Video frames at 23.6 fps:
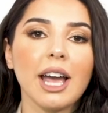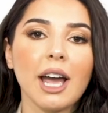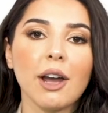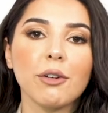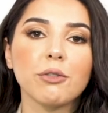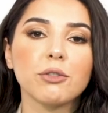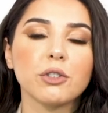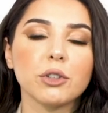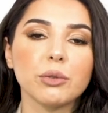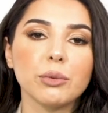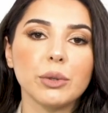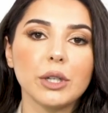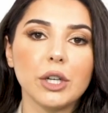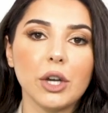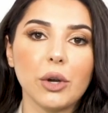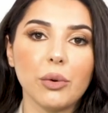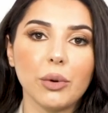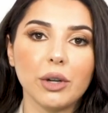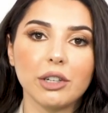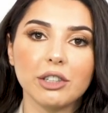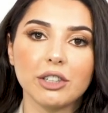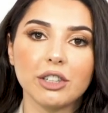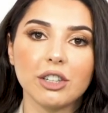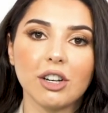after we go
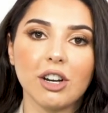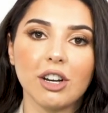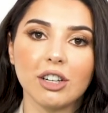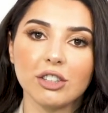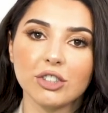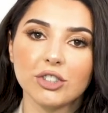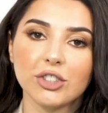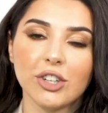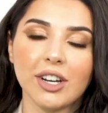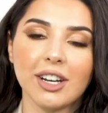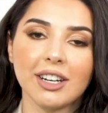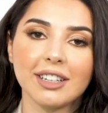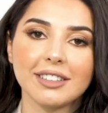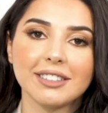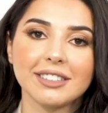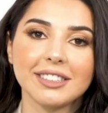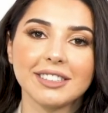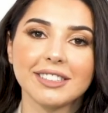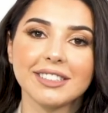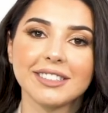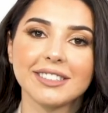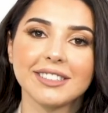under contract.